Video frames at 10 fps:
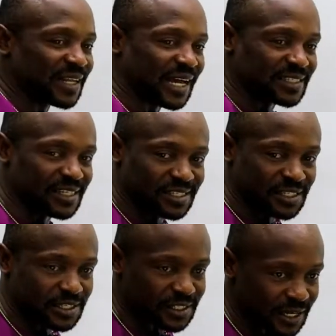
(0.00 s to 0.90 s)
in
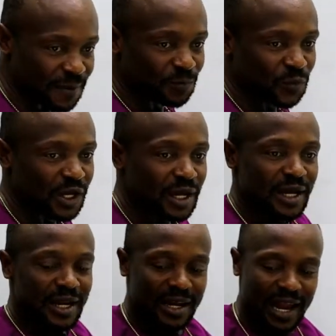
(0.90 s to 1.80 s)
1960,
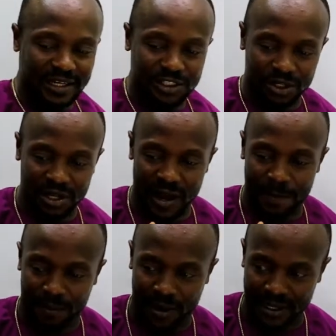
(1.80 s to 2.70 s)
Nigeria
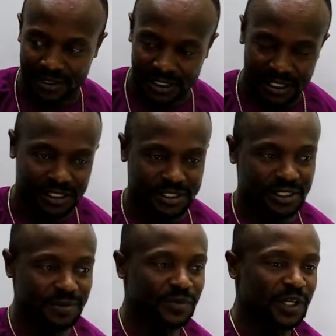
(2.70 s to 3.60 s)
practiced
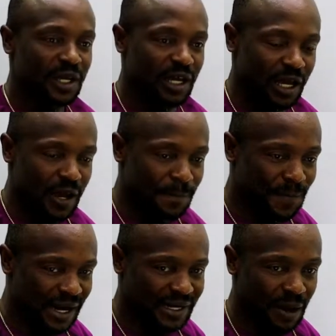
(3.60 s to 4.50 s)
a
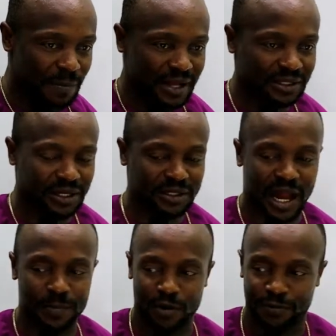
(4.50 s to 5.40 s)
parliamentary
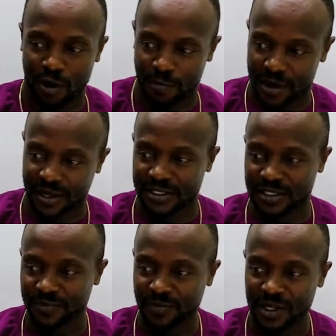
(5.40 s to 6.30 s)
type of
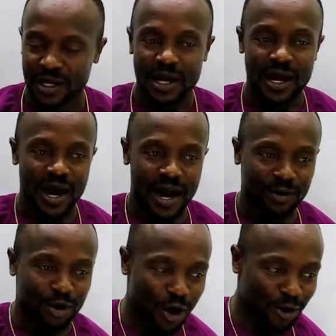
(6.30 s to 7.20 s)
government
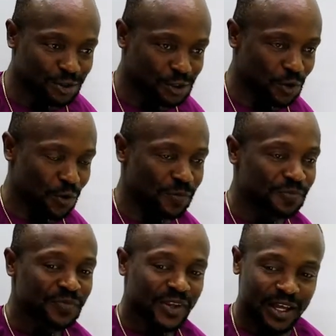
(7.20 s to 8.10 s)
and also
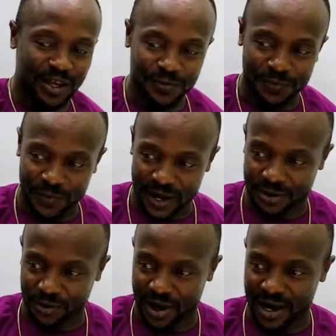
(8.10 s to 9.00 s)
a
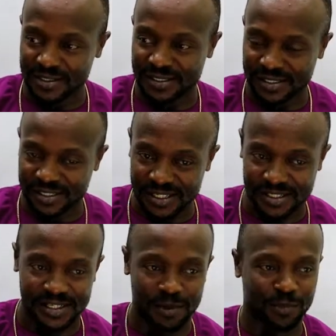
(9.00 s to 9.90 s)
federal
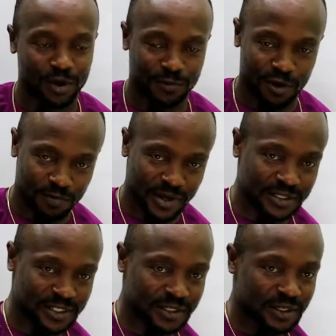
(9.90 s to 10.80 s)
system of
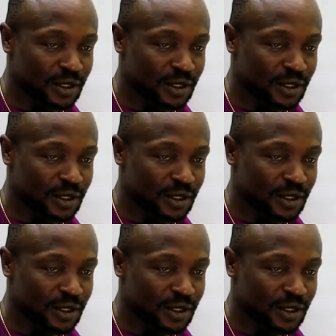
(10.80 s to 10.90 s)
government.